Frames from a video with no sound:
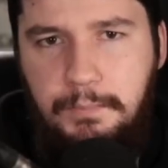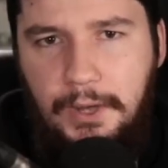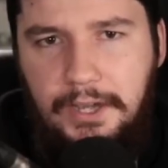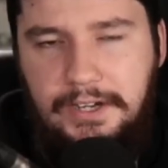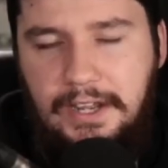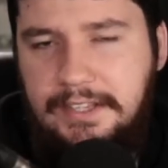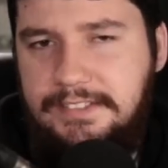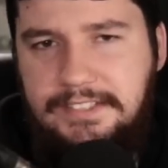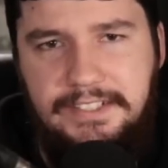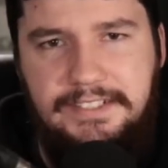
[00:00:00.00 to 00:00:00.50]

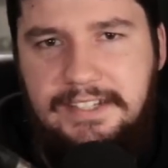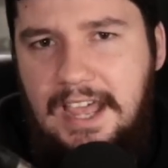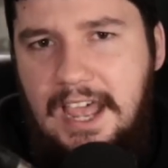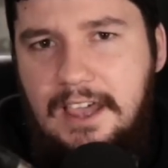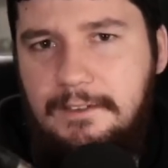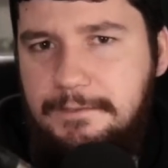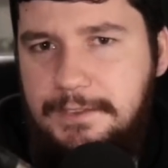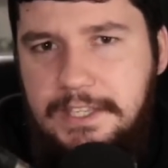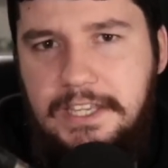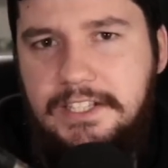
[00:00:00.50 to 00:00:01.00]
but I didn't
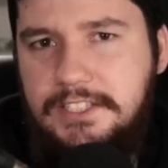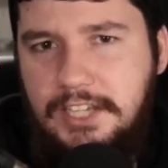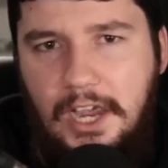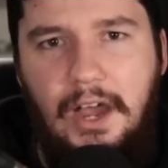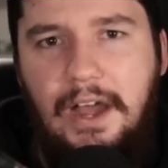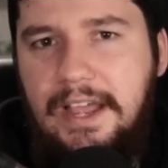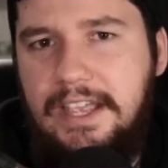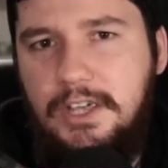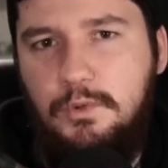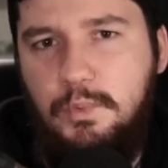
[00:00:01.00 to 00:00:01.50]
have the
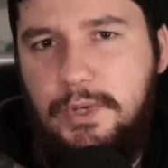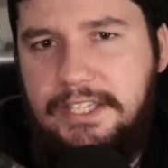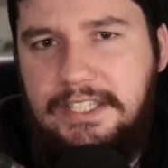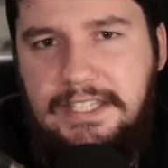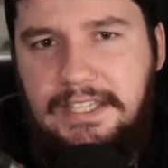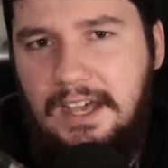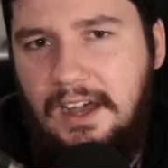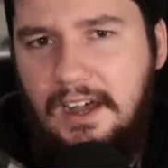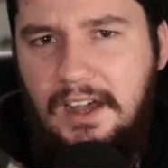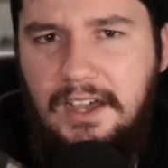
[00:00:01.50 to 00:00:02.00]
entire
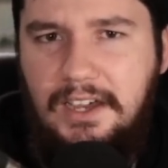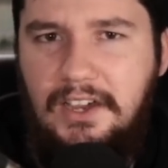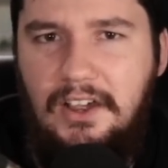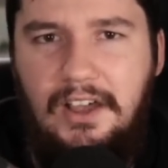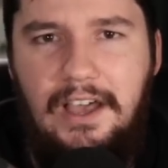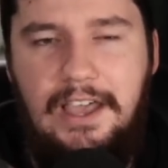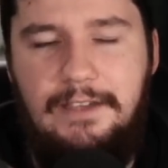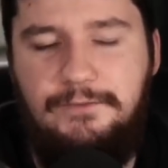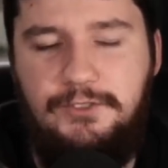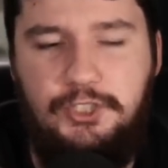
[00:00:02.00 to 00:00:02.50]
wiki
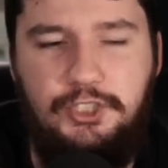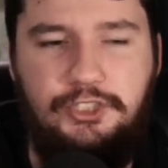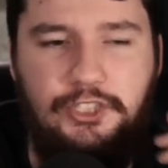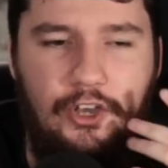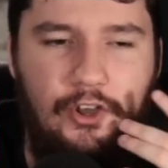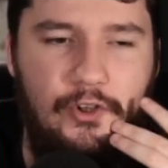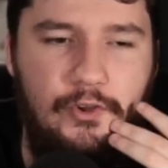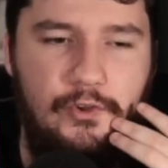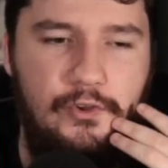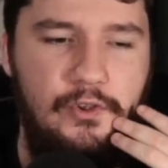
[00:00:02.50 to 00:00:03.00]
archived,
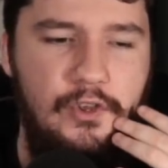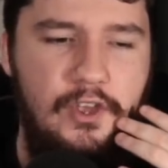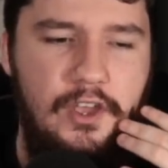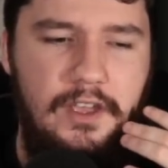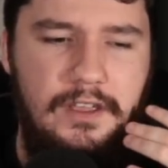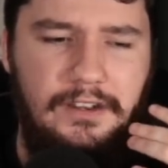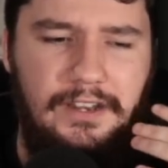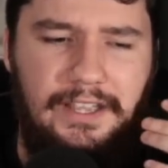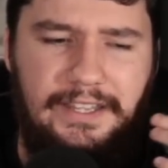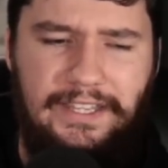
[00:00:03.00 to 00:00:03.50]
so
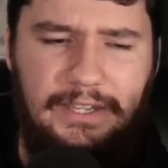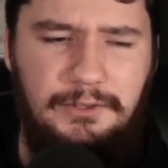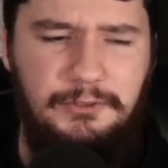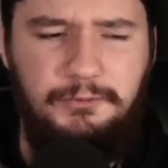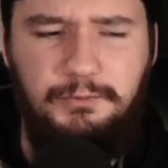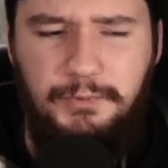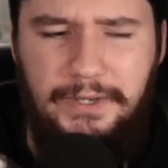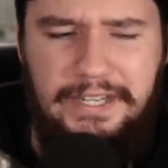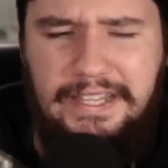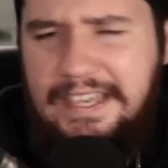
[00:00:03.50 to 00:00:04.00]
like it
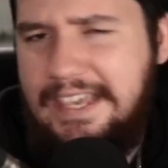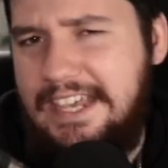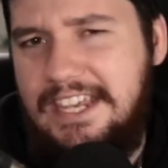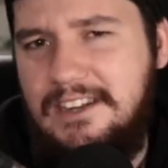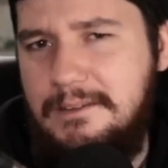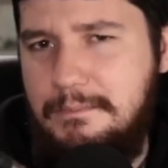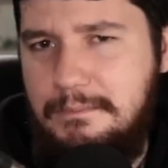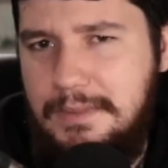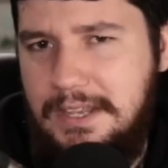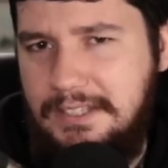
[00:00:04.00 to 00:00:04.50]
was really
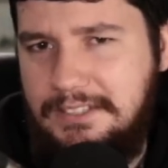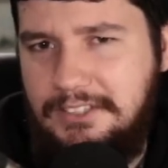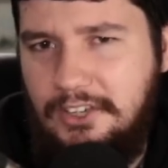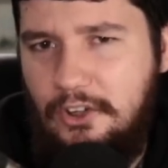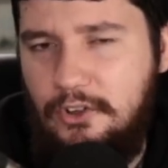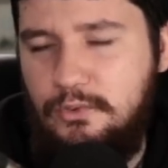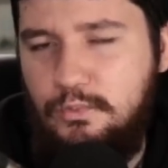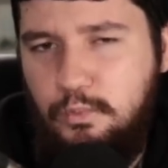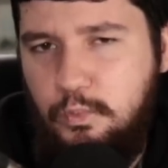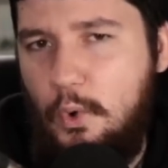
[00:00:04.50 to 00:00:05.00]
hit and miss
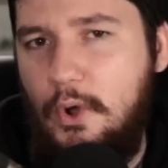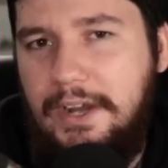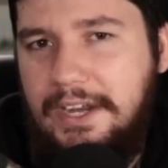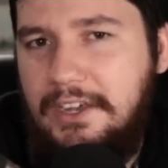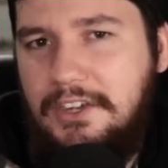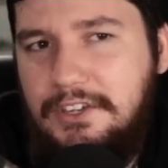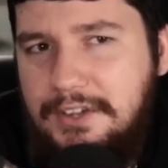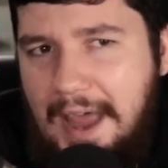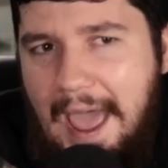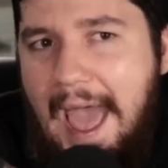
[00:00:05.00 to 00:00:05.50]
on what
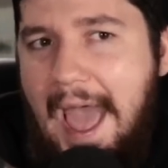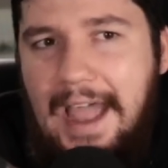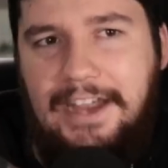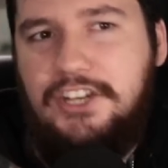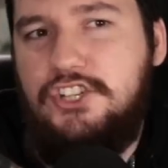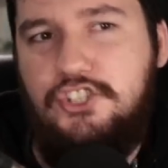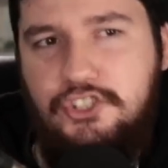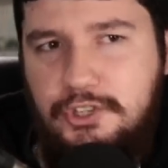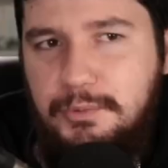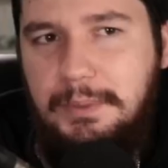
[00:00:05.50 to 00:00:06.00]
I could
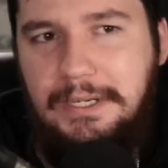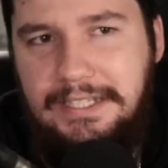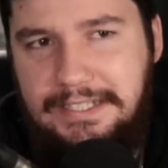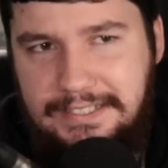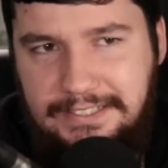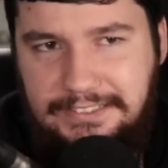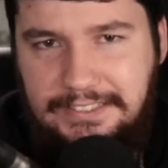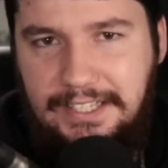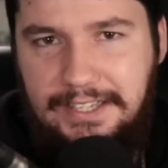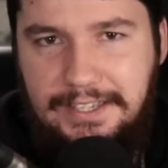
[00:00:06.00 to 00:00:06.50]
actually
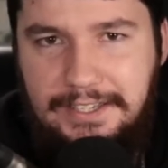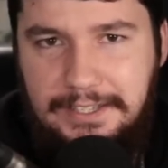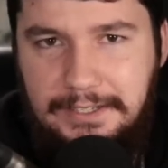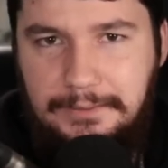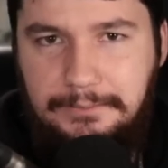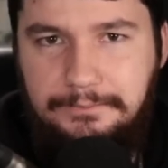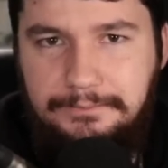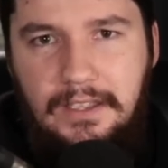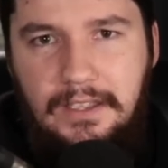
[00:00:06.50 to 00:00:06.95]
see.